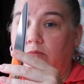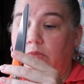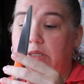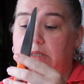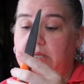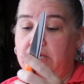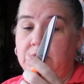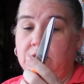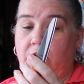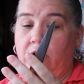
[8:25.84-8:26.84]
These
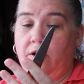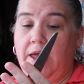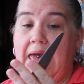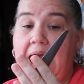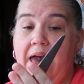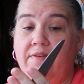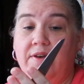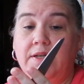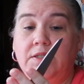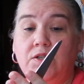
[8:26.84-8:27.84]
things are
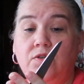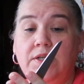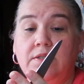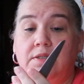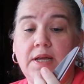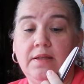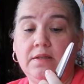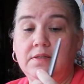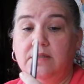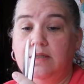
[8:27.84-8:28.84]
heavy duty
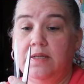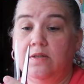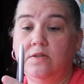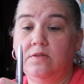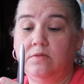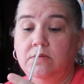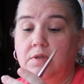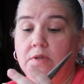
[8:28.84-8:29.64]
stainless steel